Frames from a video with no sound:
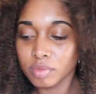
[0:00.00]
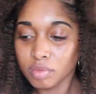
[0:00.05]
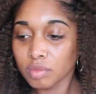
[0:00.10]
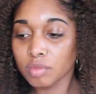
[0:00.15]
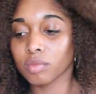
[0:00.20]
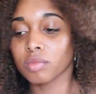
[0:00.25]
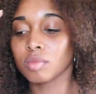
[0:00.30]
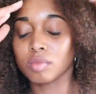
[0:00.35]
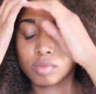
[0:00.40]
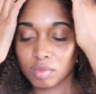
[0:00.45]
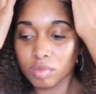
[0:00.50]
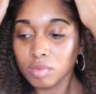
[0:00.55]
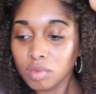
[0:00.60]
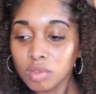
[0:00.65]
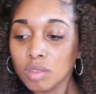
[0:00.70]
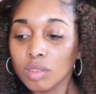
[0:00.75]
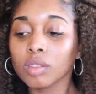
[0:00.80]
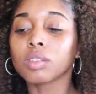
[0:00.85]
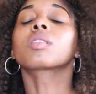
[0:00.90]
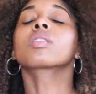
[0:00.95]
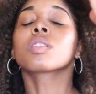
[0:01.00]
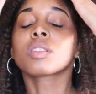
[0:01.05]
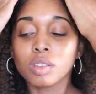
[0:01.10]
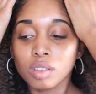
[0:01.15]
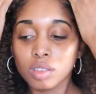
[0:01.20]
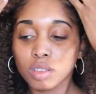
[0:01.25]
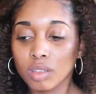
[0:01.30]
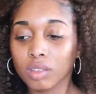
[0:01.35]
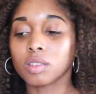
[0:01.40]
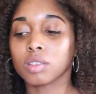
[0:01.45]
I actually needed
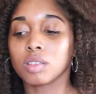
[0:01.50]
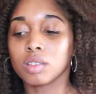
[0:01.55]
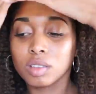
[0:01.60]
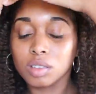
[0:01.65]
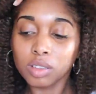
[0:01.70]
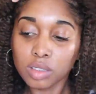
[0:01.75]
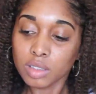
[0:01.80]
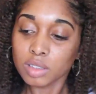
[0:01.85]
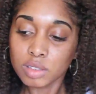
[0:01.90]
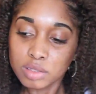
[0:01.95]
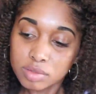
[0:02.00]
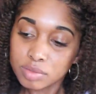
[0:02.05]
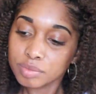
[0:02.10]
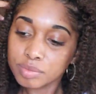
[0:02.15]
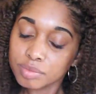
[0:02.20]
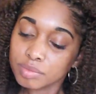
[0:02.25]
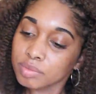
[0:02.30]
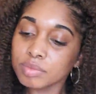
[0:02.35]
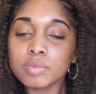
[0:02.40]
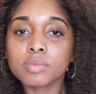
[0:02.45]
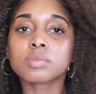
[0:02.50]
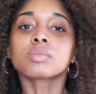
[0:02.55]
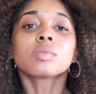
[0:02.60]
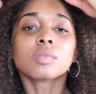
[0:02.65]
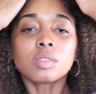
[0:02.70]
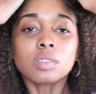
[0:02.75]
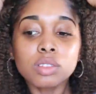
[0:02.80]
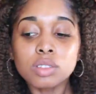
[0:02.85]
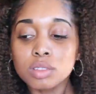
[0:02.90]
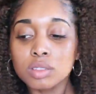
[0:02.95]
to go into my mirror
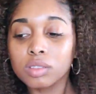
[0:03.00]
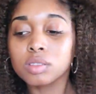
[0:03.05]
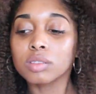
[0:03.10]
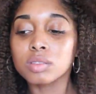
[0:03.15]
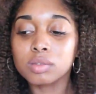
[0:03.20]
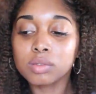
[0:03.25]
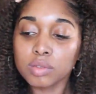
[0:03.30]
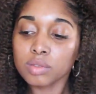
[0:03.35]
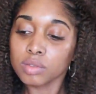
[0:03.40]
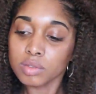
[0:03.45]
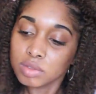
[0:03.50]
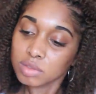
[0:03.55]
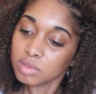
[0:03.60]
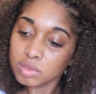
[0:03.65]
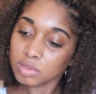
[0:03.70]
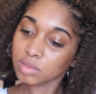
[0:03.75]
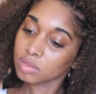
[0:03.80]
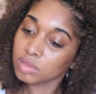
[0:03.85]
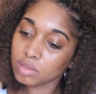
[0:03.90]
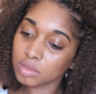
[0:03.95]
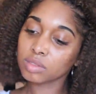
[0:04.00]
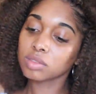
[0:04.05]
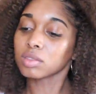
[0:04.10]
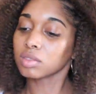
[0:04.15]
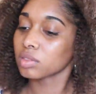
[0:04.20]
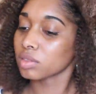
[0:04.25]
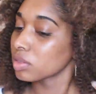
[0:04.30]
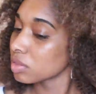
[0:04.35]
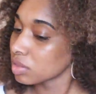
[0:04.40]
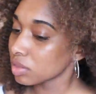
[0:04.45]
to actually see how this was all
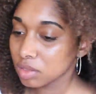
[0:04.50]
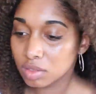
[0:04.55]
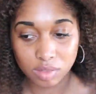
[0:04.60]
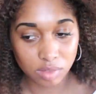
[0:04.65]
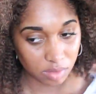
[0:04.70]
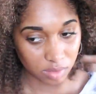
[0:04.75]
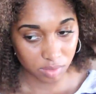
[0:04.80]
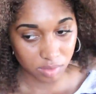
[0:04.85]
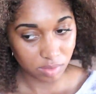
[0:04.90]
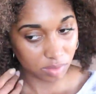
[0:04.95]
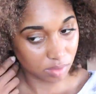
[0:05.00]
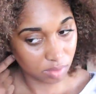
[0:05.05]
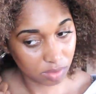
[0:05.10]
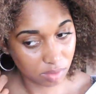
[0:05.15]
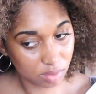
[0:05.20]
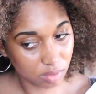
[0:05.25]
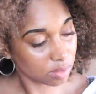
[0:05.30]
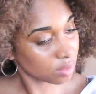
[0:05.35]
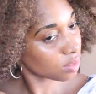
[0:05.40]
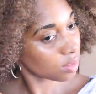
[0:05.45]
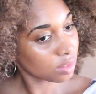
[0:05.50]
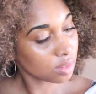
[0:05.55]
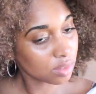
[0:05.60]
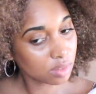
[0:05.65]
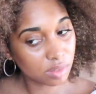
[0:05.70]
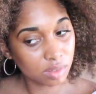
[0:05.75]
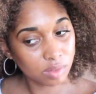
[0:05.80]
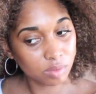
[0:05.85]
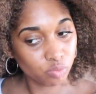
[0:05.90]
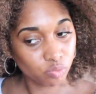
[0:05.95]
working out
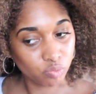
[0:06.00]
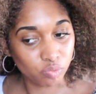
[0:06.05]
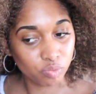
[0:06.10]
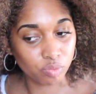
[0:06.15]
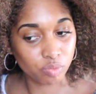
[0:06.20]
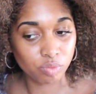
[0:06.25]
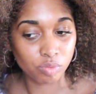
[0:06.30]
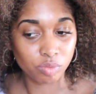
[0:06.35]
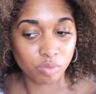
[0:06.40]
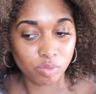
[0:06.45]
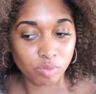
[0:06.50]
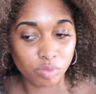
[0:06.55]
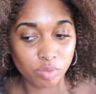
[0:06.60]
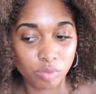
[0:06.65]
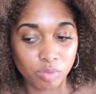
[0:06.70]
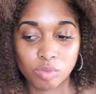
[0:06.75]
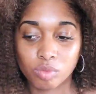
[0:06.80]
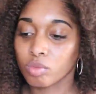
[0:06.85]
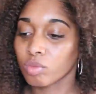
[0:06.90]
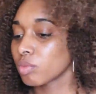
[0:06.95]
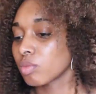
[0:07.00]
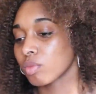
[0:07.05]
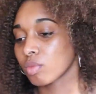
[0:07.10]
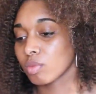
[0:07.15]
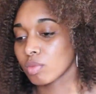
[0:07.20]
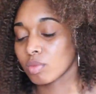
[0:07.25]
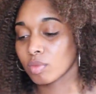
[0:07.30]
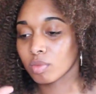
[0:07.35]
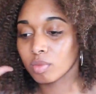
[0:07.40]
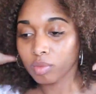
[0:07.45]
because it was hard to see it
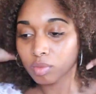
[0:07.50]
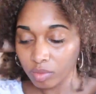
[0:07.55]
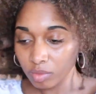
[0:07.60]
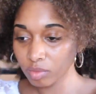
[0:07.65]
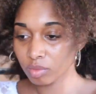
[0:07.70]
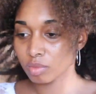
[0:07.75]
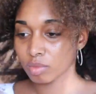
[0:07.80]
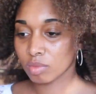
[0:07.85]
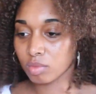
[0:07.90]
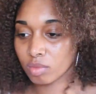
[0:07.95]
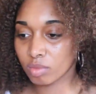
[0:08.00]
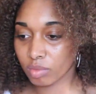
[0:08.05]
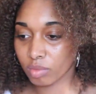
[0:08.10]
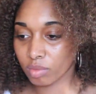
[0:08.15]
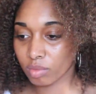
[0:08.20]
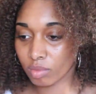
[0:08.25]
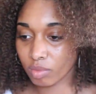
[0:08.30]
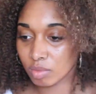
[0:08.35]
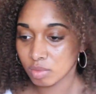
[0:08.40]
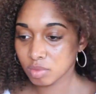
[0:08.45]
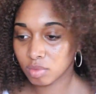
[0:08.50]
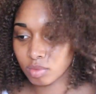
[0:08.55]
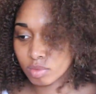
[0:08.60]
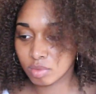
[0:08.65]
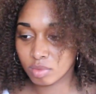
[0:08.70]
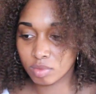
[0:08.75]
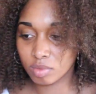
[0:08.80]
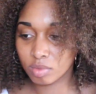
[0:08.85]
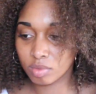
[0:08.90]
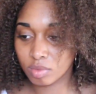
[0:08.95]
in my camera, and
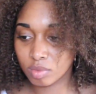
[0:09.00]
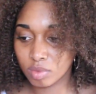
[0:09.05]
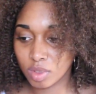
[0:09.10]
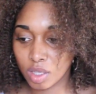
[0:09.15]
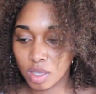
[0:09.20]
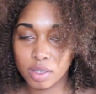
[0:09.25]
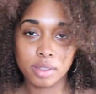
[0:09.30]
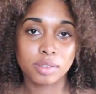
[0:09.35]
when I come